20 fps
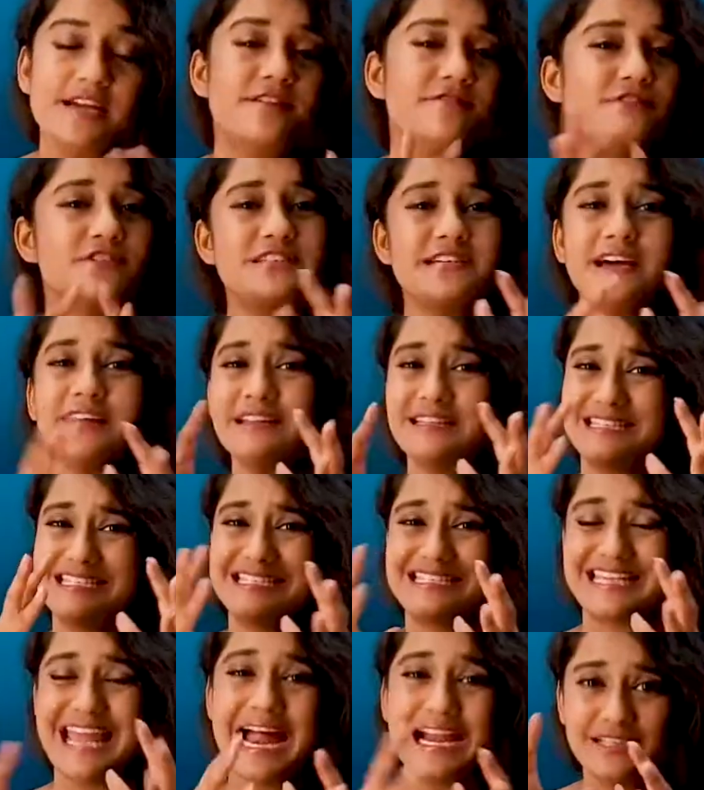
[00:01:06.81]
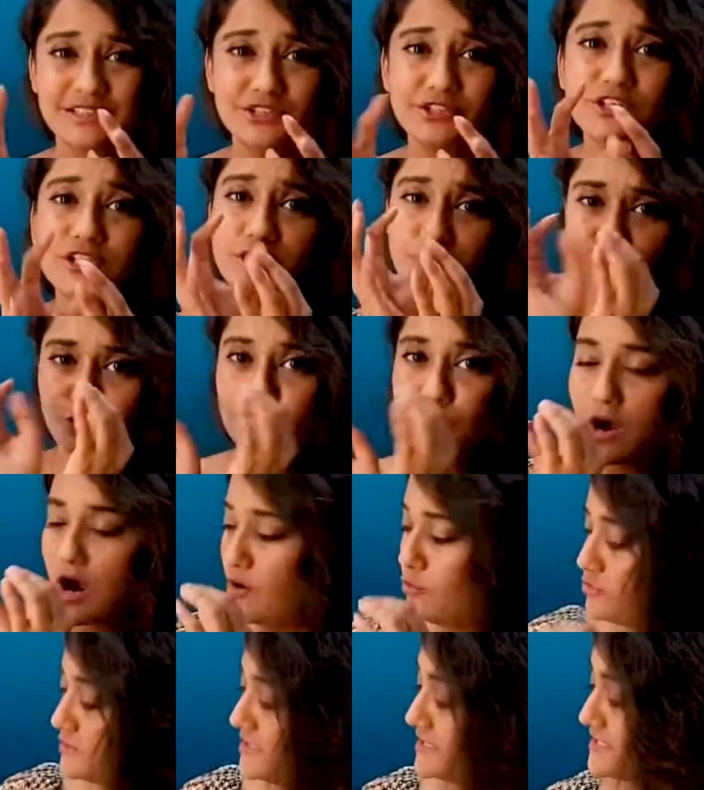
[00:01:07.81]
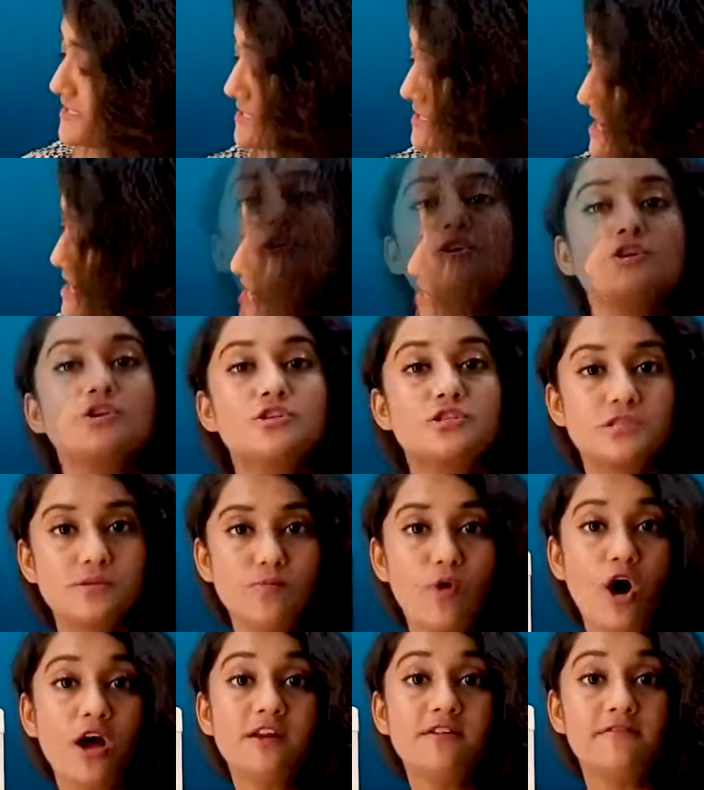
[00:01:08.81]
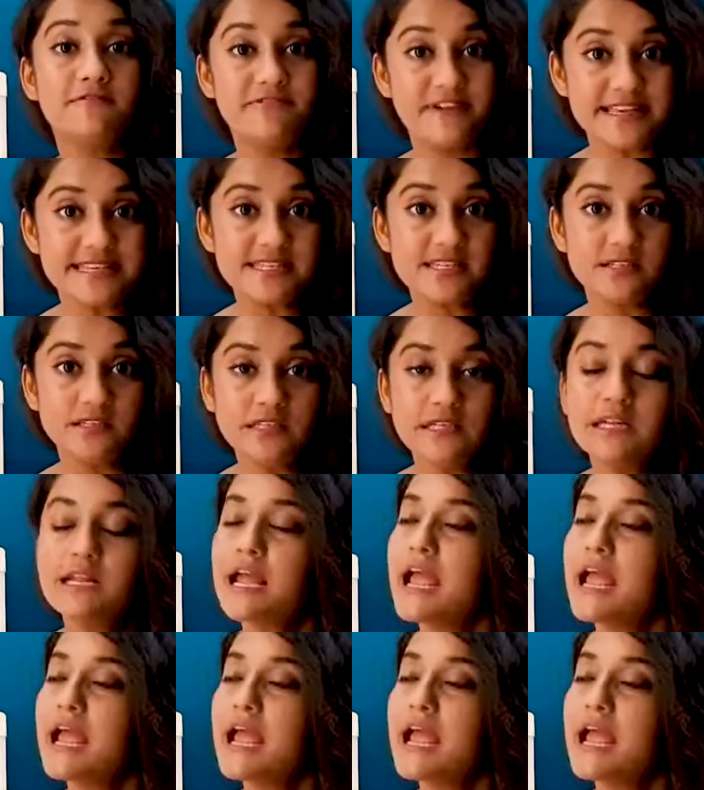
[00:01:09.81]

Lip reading: which are scattered throughout this small vessel.